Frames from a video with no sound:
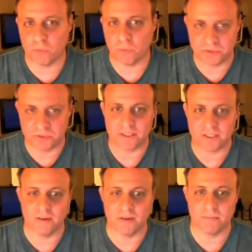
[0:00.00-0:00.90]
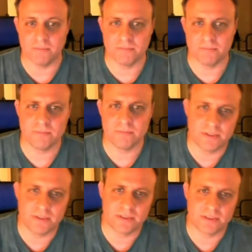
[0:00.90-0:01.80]
possess them.
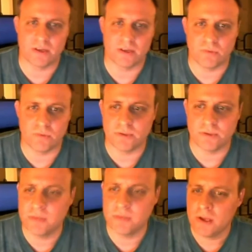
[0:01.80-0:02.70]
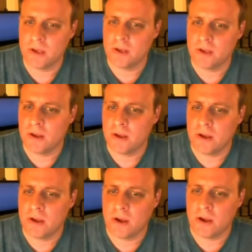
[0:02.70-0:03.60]
That's kind of twisted.
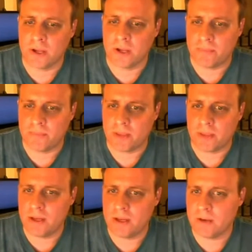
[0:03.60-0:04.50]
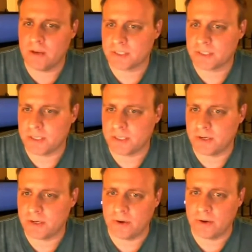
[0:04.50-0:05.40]
Okay, and then let's see
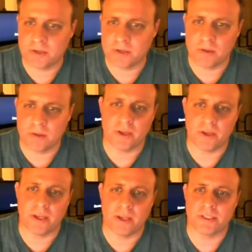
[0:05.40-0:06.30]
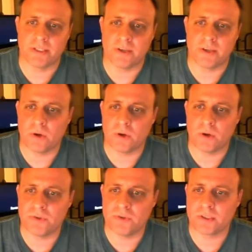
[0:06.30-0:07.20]
here. Here's another thing. He says here, while
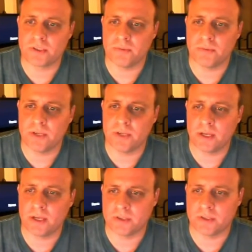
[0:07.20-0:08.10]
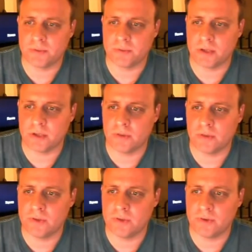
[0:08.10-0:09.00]
doing some digging on the subject, I
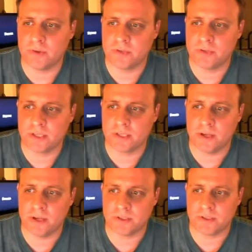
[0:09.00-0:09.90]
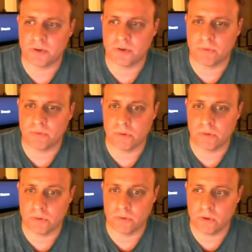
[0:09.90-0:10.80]
learned that the New Testament, as a
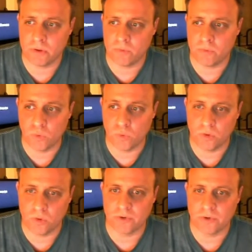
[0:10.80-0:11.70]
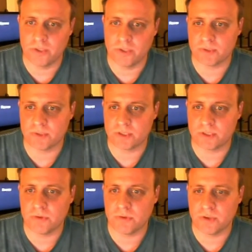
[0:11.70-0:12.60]
general rule, agrees with the
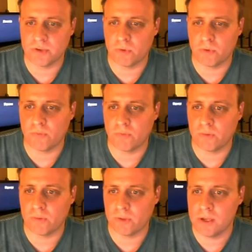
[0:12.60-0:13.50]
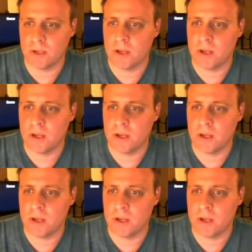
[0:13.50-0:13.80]
Septuagint more frequently